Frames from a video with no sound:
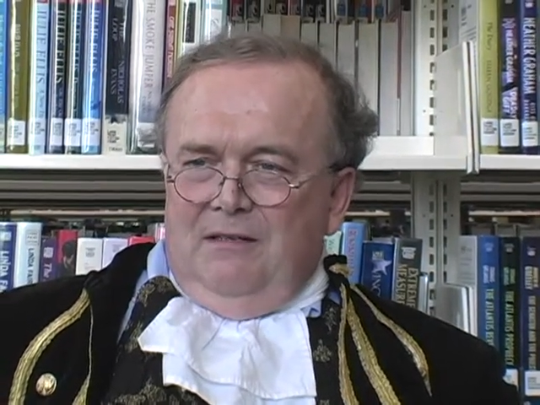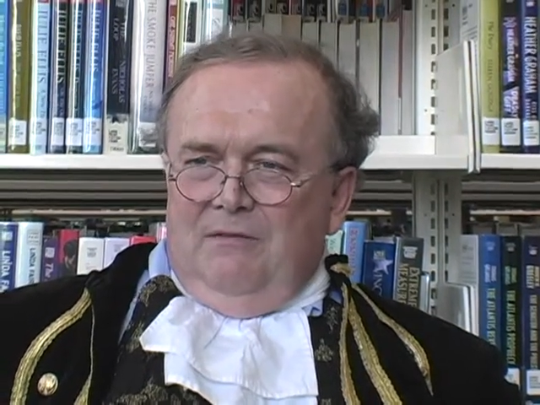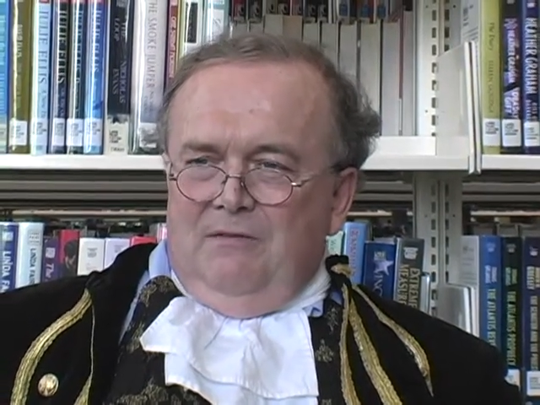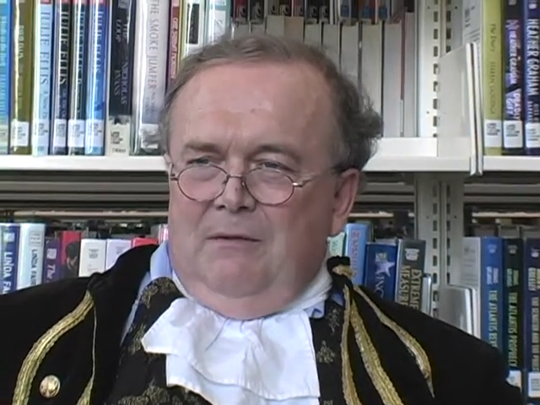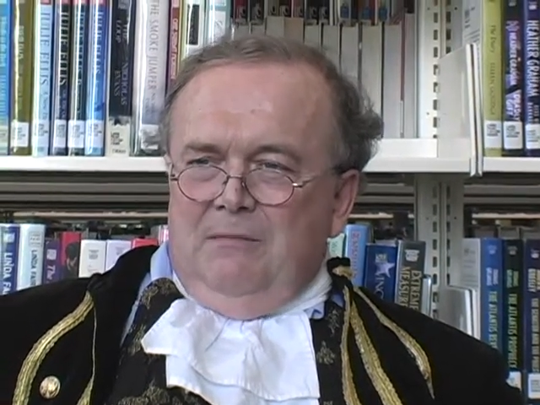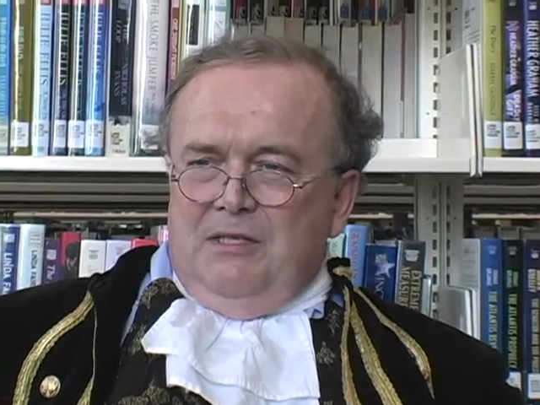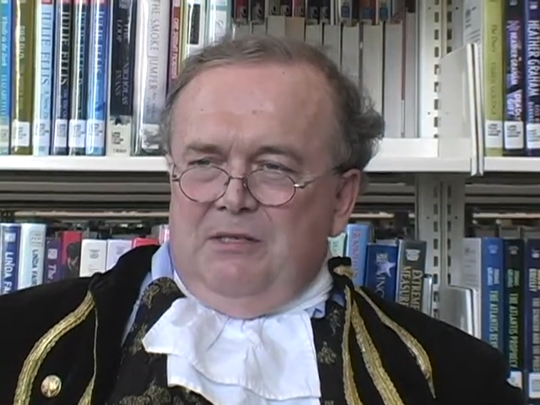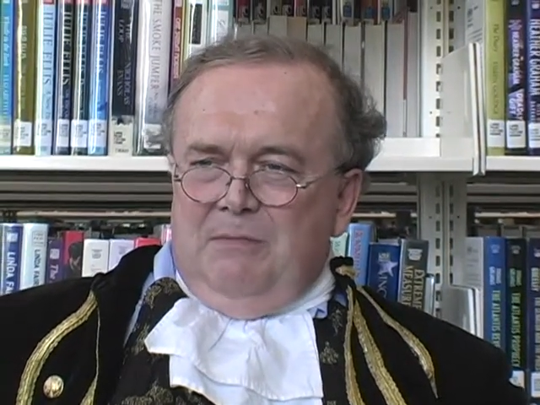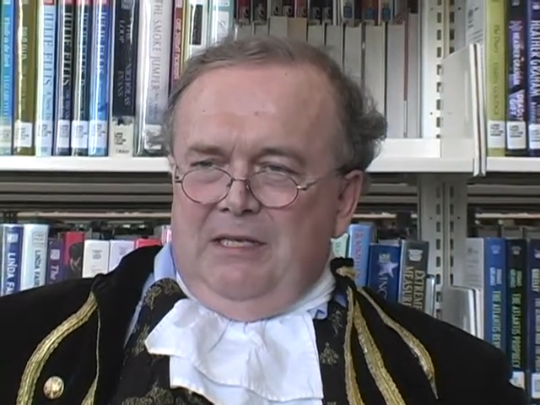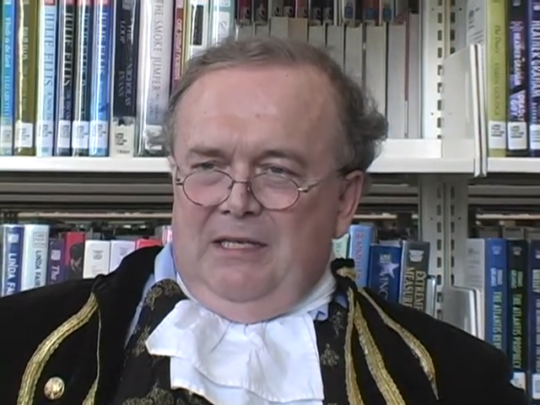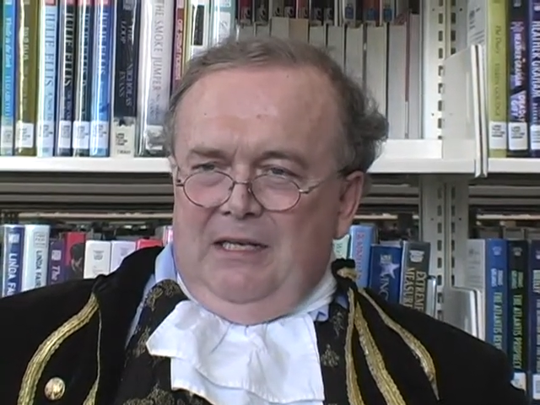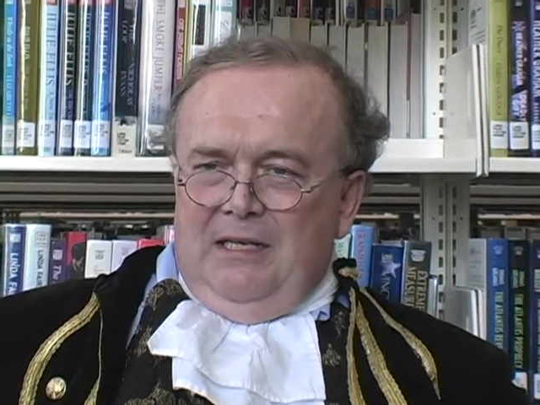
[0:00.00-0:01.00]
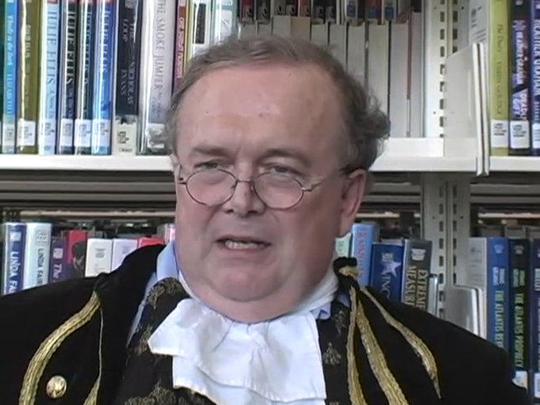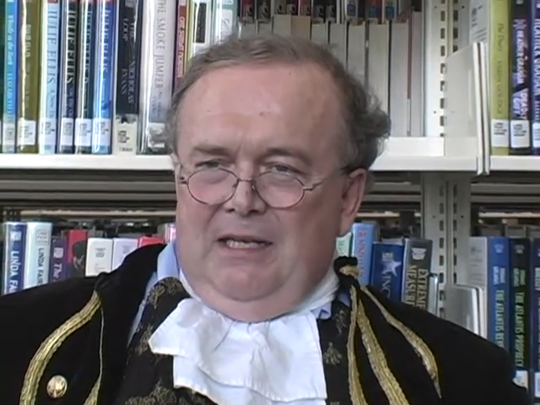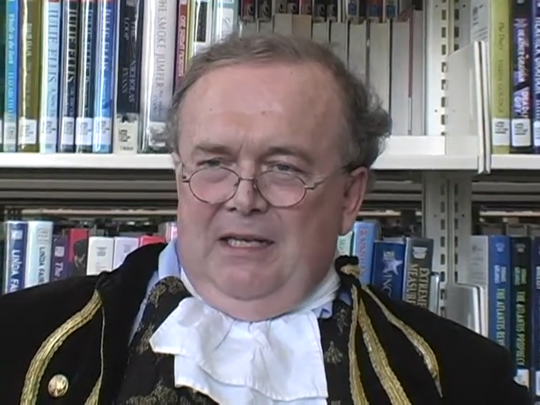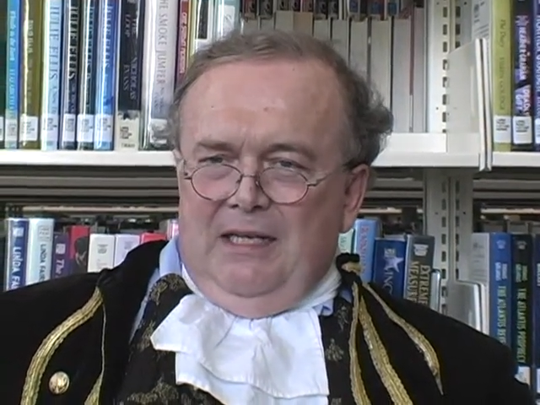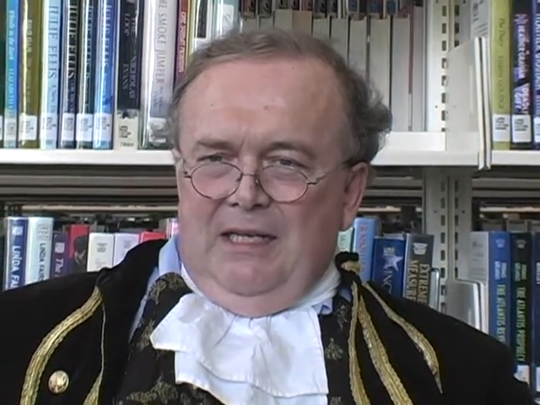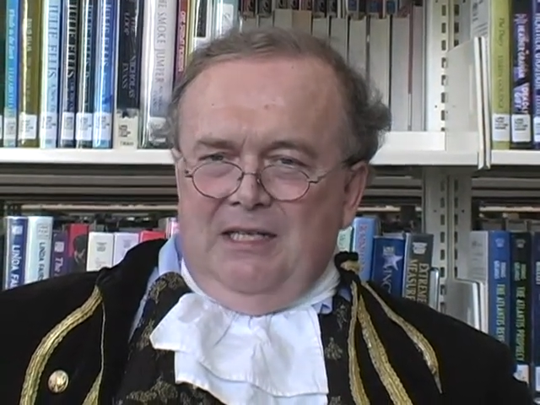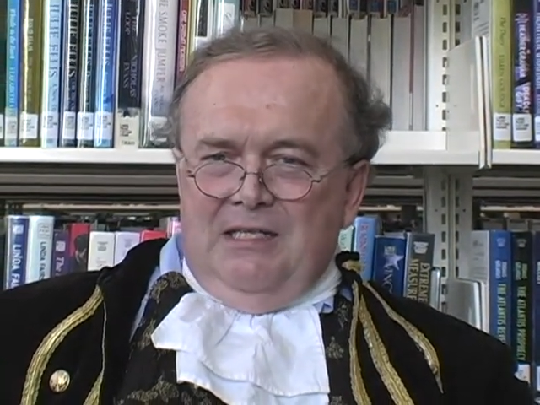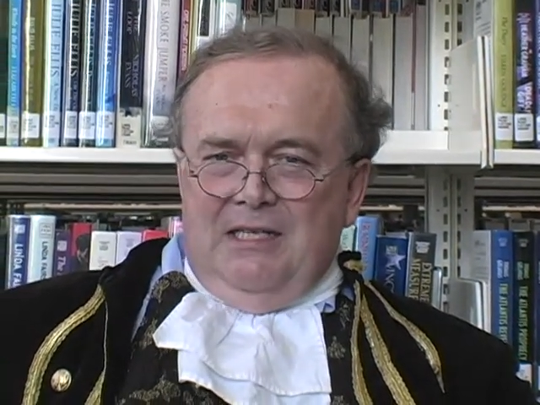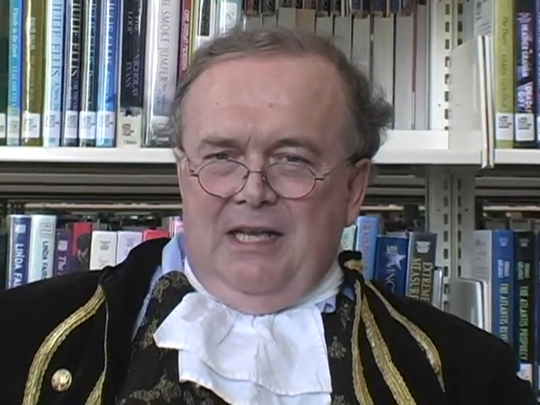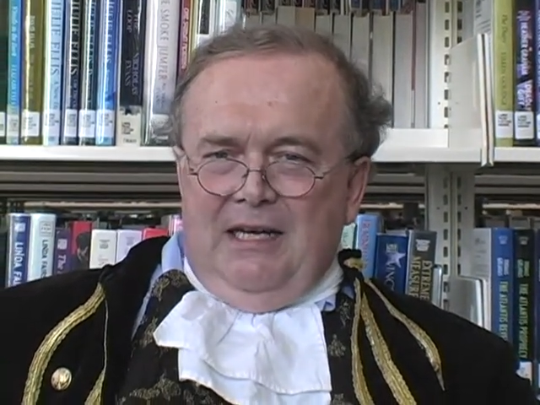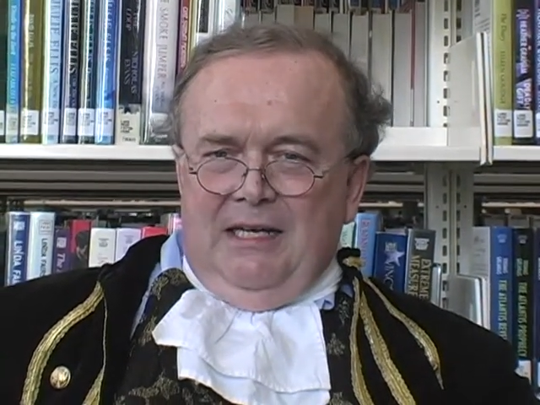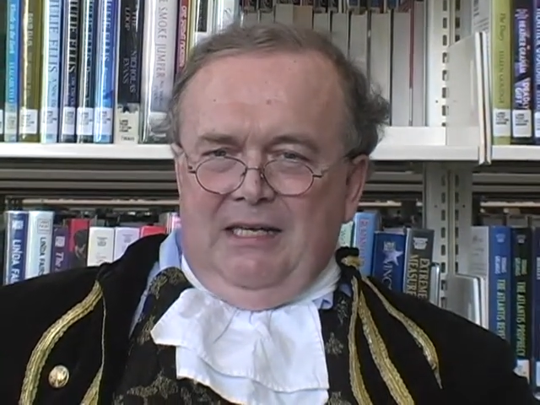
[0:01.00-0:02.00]
from its beginning is
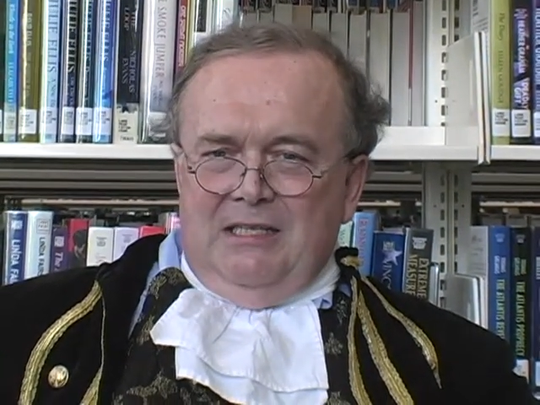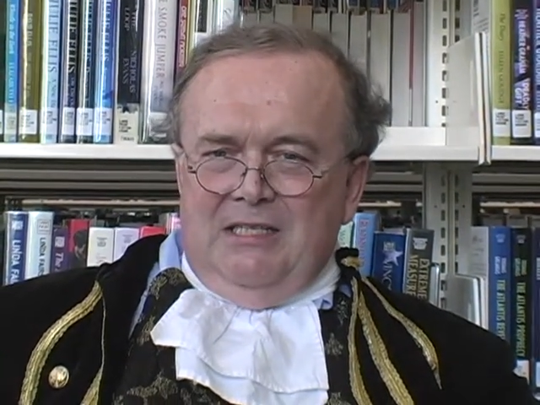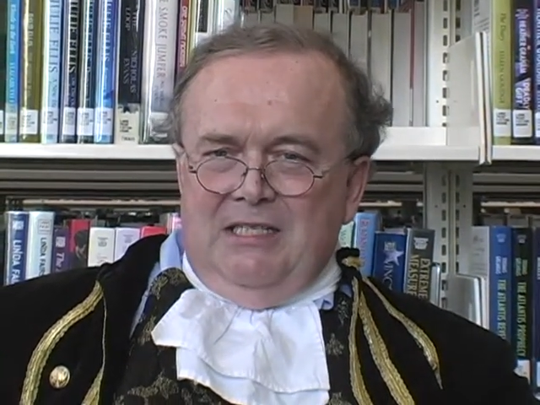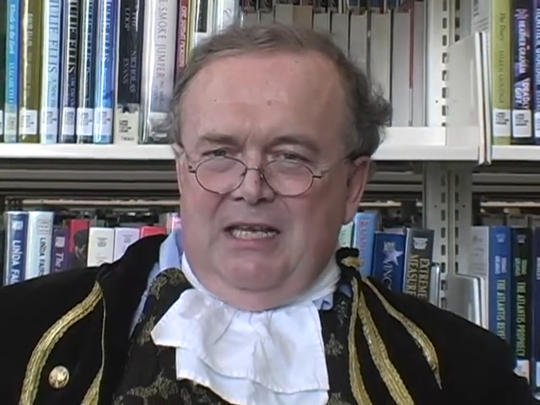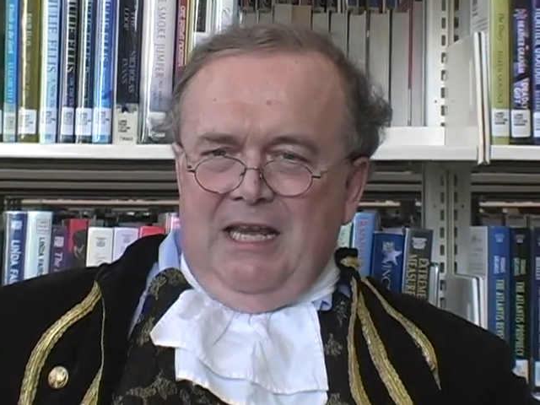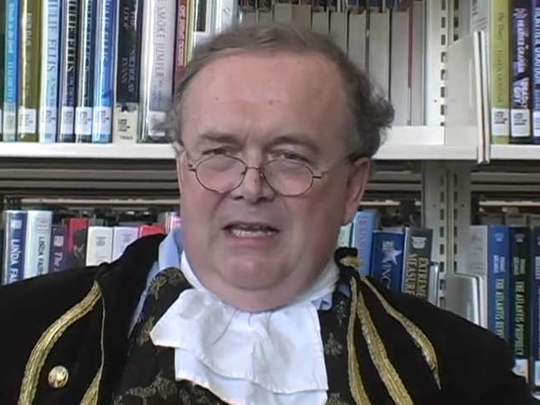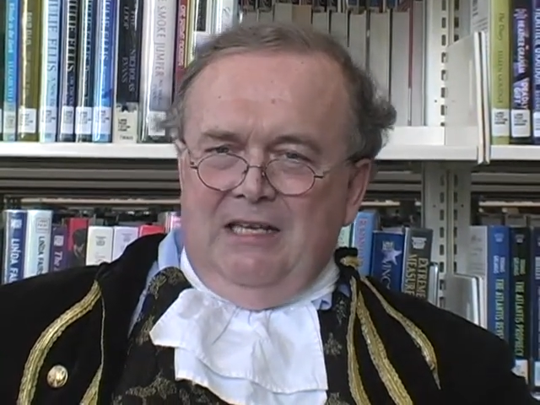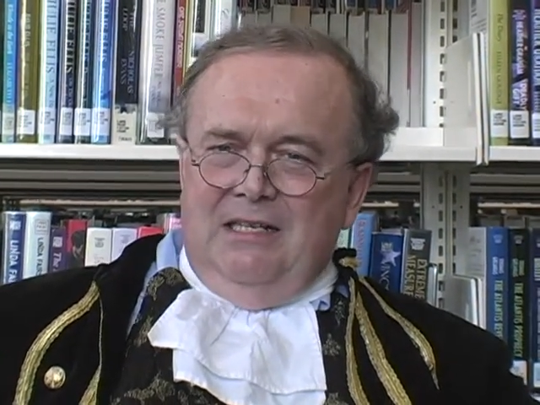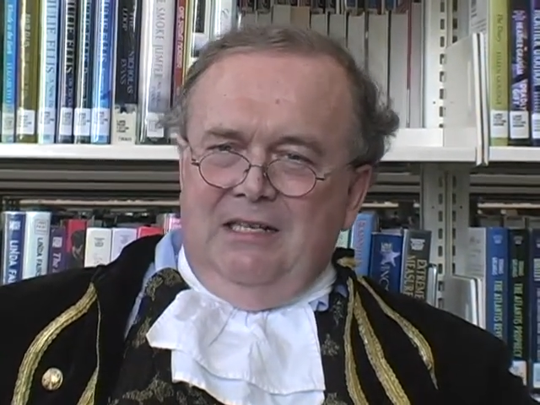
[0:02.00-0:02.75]
that it's taken